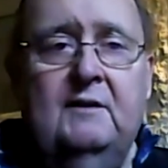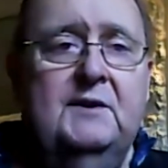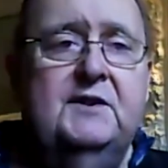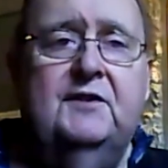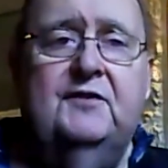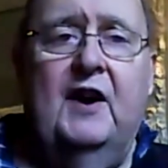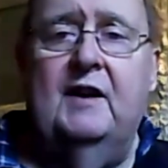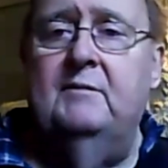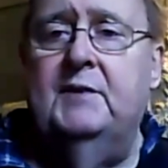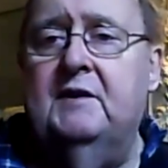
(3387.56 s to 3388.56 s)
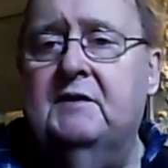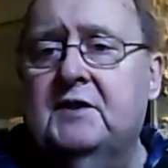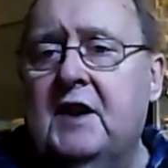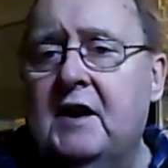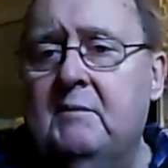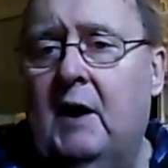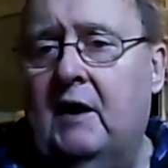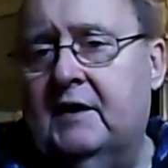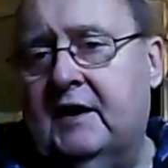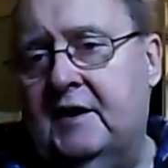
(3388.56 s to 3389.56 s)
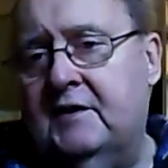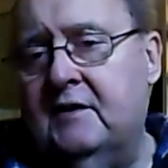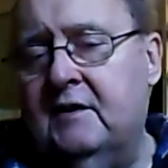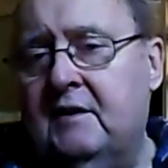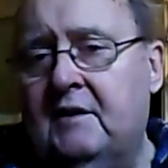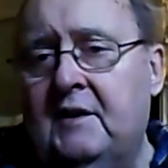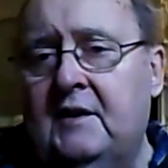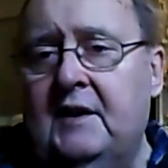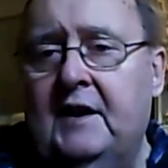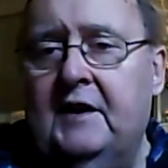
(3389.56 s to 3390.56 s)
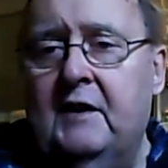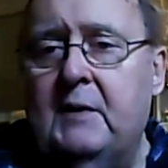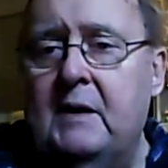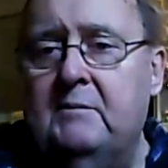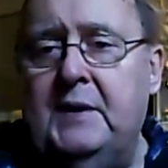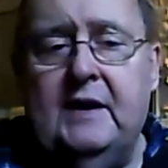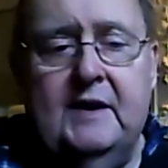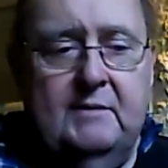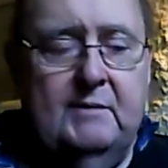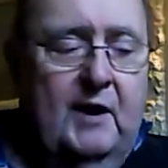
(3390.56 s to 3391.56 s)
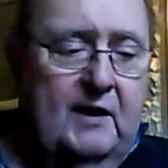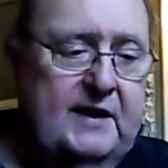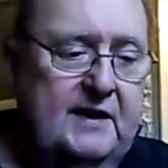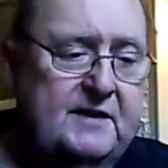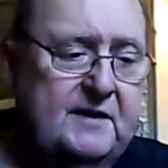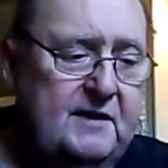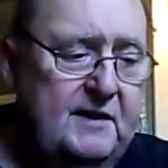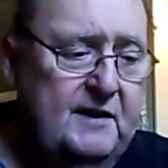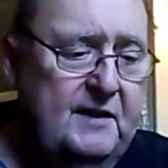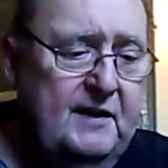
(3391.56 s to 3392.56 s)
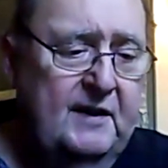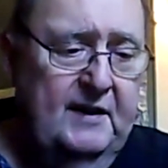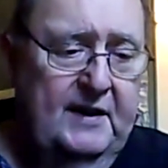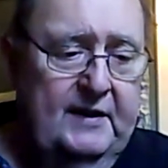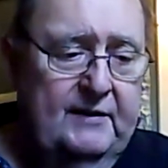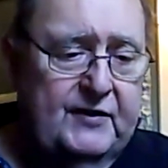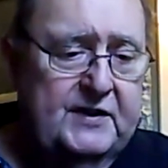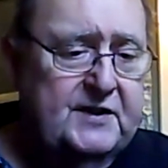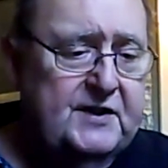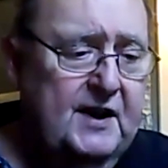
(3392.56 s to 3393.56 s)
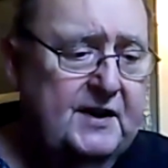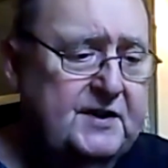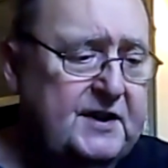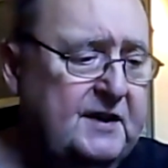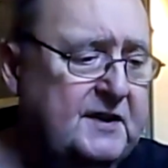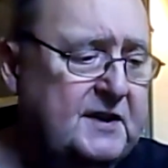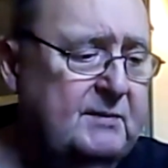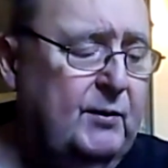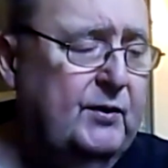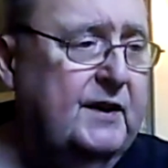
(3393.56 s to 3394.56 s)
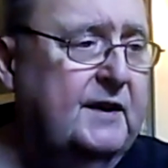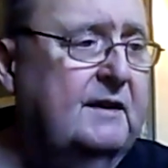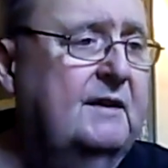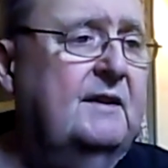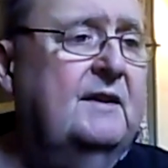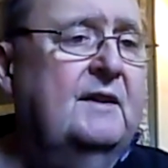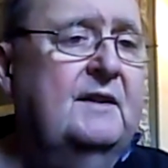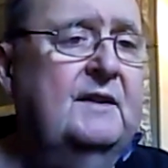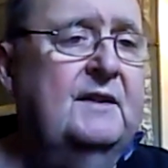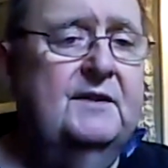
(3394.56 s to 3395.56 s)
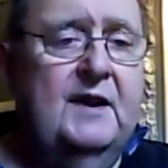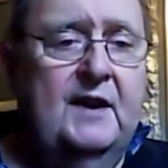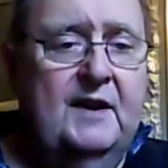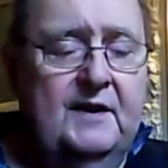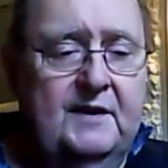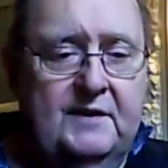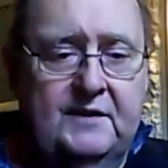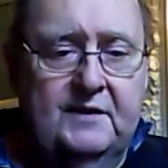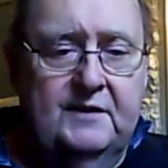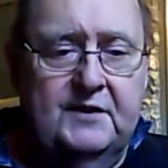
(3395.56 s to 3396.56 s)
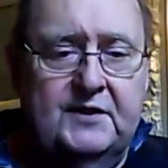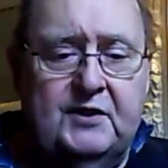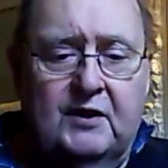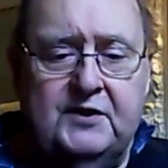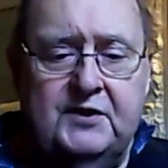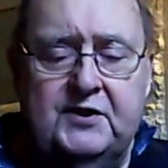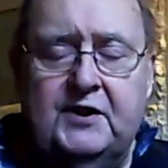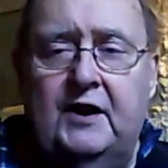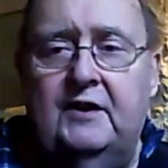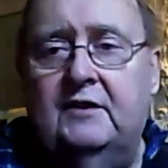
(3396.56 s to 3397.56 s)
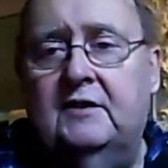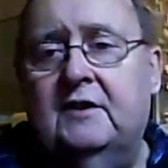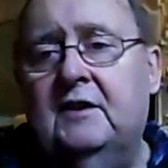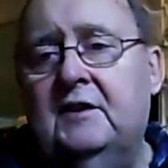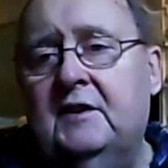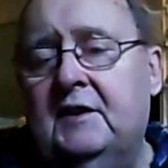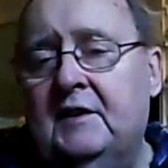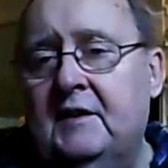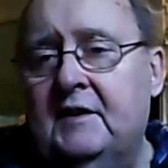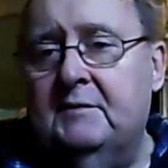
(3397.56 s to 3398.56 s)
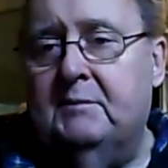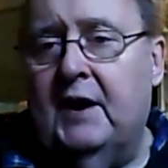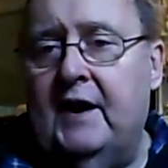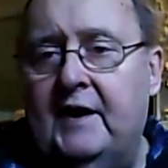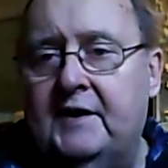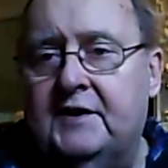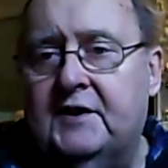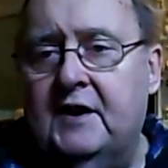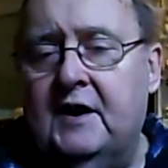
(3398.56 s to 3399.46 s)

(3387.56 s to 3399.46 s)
which is fine, but there is no market, and there won't be any market. For instance, I see this morning the Scottish Gold place,